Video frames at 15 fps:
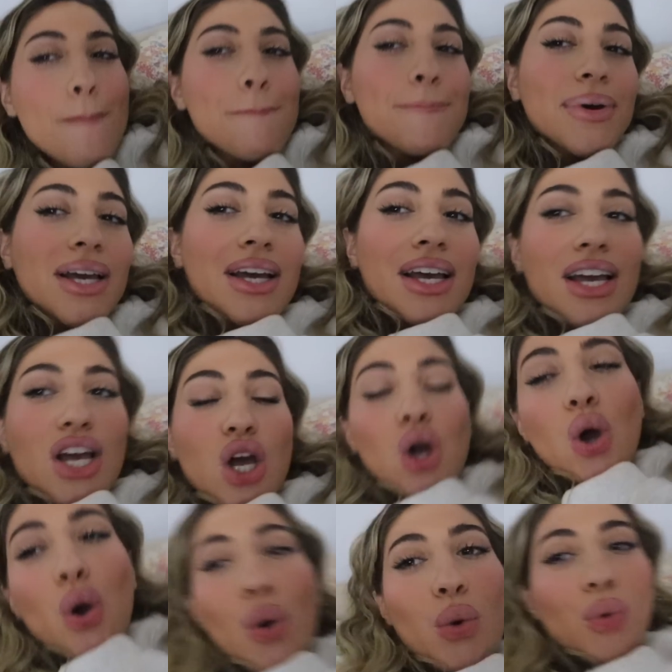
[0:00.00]
Yeah.
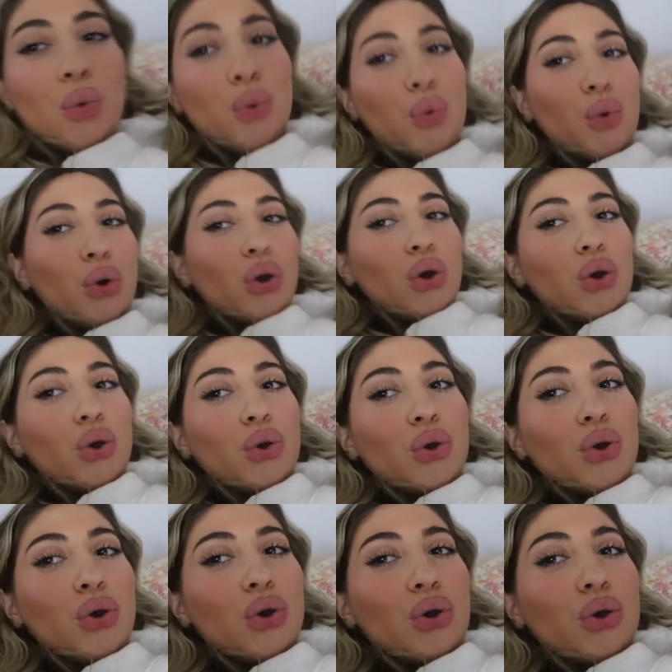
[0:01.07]

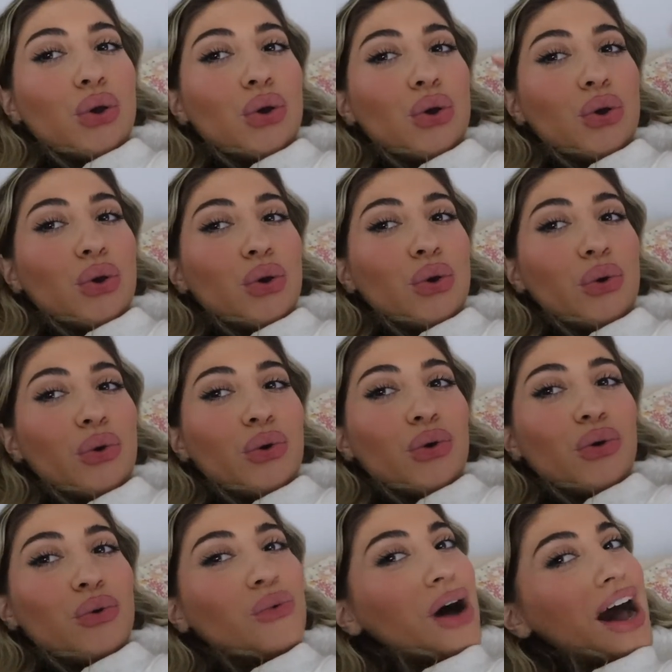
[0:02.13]

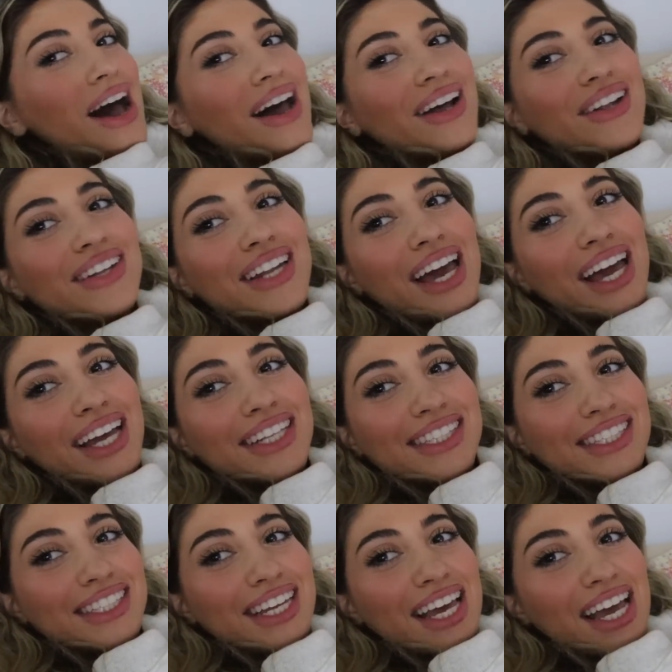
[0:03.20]
Woohoo! Wild night
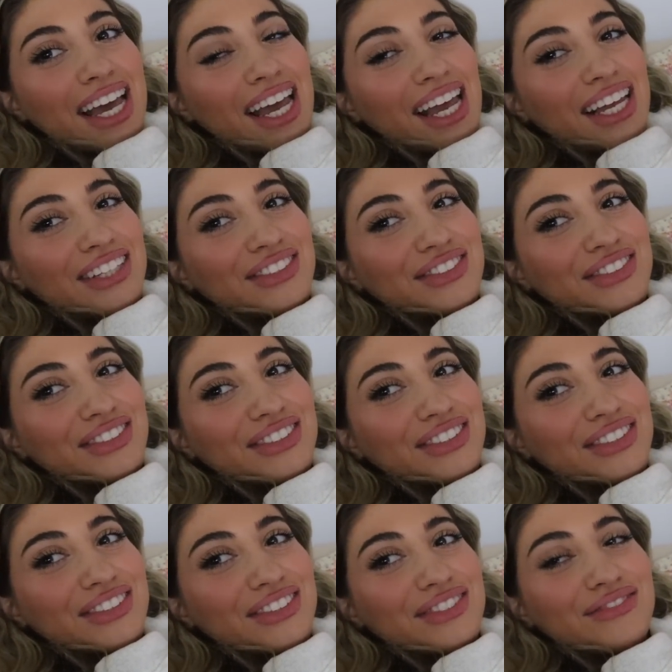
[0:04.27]
tonight.
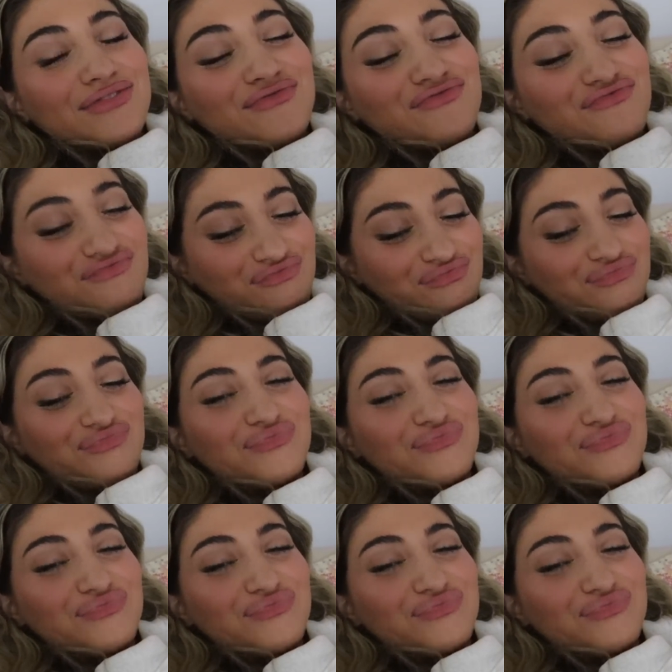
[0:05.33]
Real.